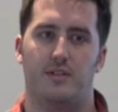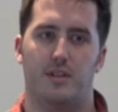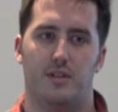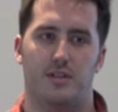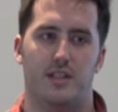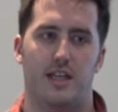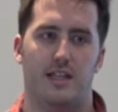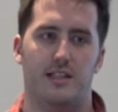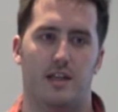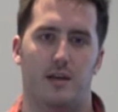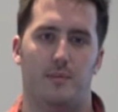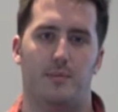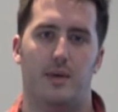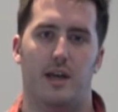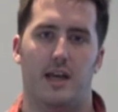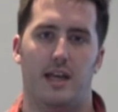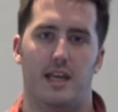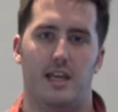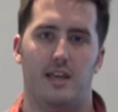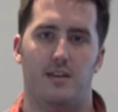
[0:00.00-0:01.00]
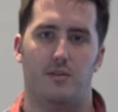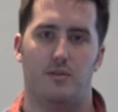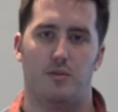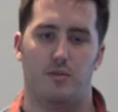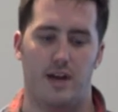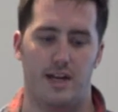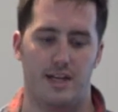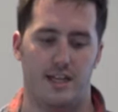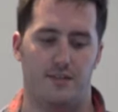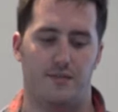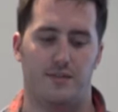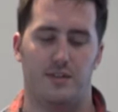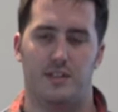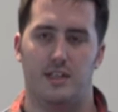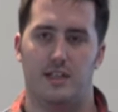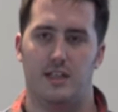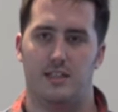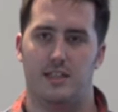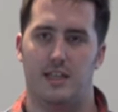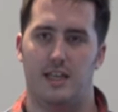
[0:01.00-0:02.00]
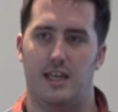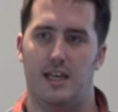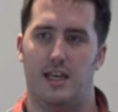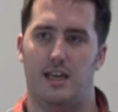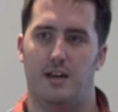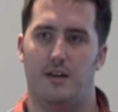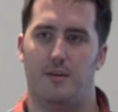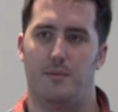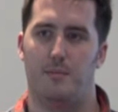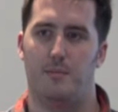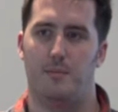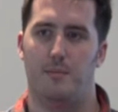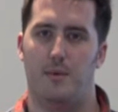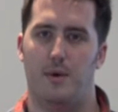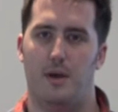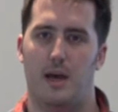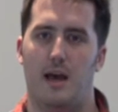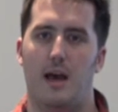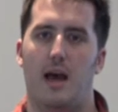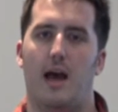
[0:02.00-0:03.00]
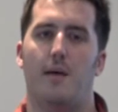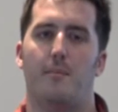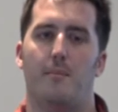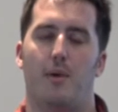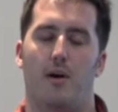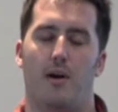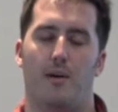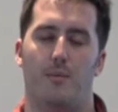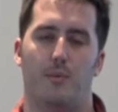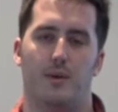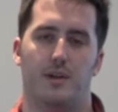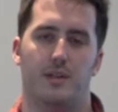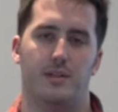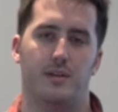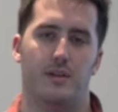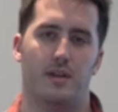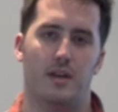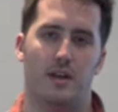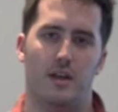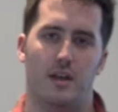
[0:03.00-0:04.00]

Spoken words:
so set up a grading facility at Pinewood.